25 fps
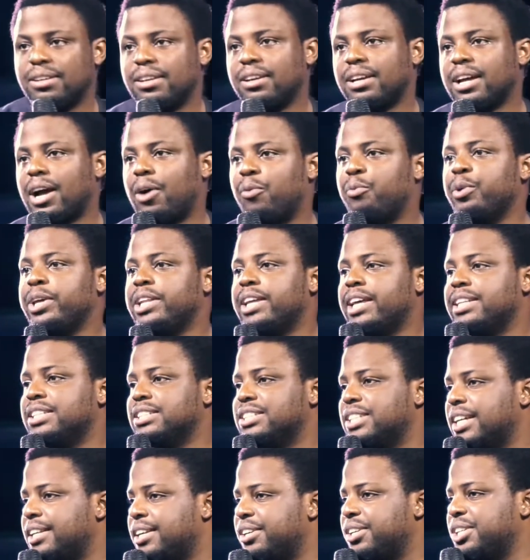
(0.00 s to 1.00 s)
he can win any
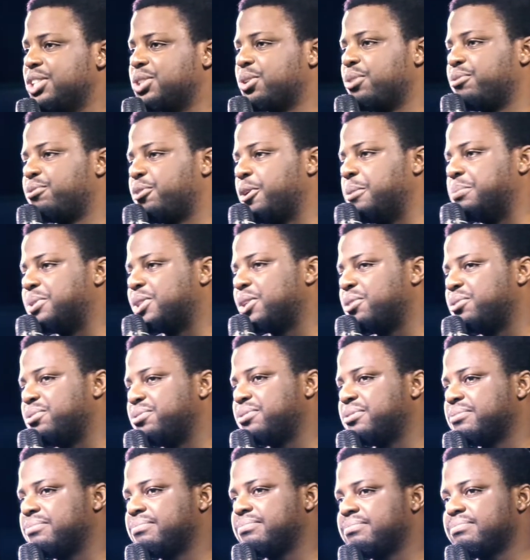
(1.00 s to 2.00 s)
generation for
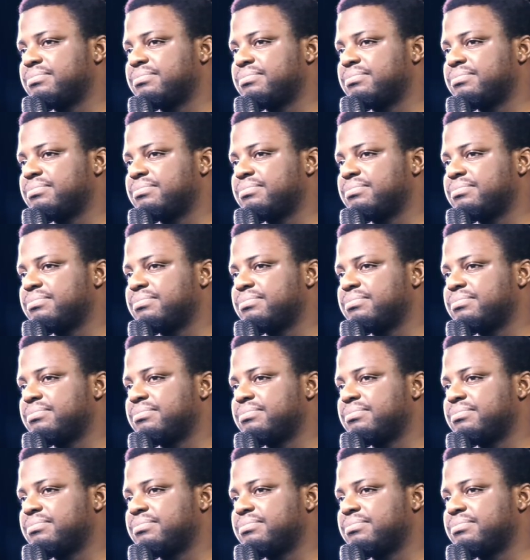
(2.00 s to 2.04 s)
himself.